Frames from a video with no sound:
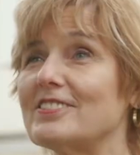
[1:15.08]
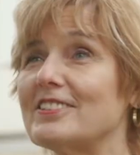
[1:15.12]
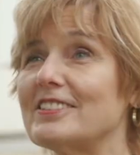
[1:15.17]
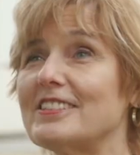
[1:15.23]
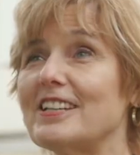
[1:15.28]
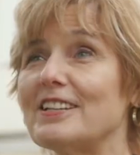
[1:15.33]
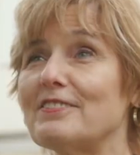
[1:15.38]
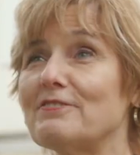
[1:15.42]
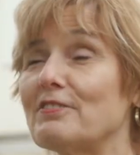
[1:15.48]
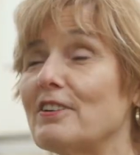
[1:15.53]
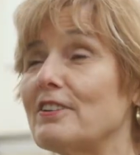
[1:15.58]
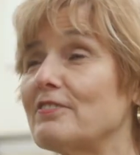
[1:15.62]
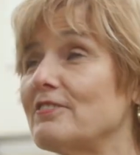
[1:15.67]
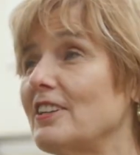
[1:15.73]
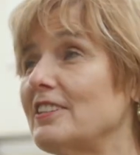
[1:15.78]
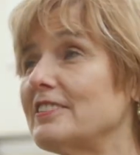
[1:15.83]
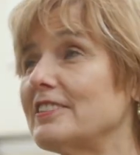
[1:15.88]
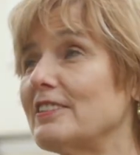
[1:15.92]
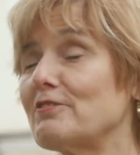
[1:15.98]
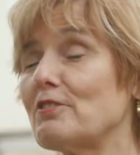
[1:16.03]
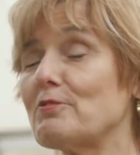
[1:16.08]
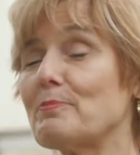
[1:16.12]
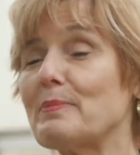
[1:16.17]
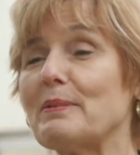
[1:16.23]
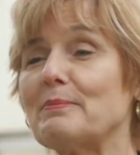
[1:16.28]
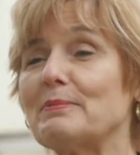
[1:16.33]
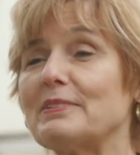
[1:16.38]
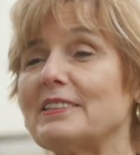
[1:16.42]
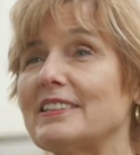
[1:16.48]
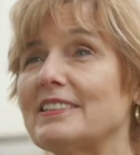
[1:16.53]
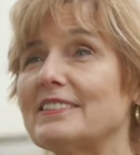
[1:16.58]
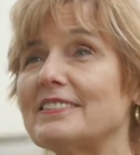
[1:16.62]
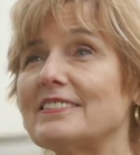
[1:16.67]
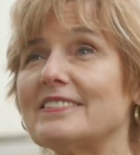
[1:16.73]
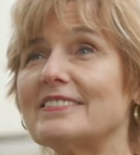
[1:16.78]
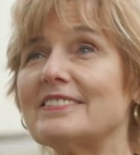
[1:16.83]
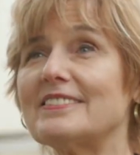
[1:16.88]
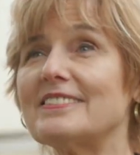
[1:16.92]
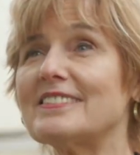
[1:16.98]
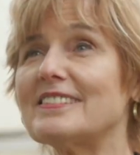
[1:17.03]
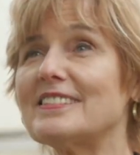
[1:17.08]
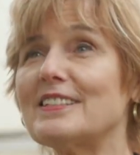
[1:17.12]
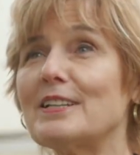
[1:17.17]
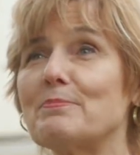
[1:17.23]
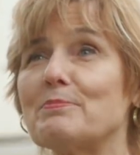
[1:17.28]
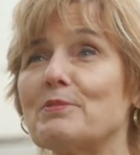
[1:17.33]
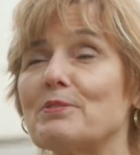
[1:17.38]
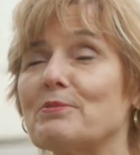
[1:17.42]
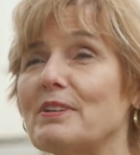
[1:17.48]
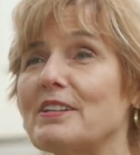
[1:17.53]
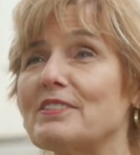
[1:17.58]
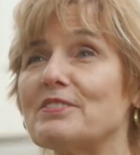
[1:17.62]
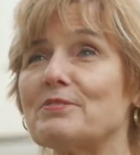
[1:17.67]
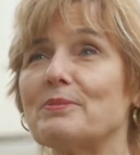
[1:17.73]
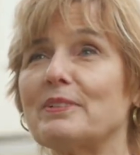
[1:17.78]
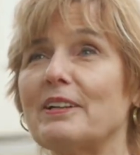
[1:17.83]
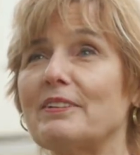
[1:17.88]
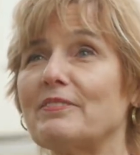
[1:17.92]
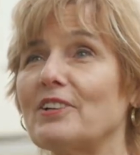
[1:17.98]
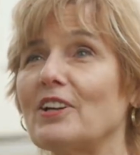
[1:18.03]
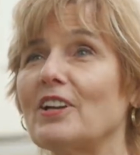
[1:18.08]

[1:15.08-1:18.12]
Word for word: going to take forever. I'll never be able to get to sleep, to rest, um, whatever.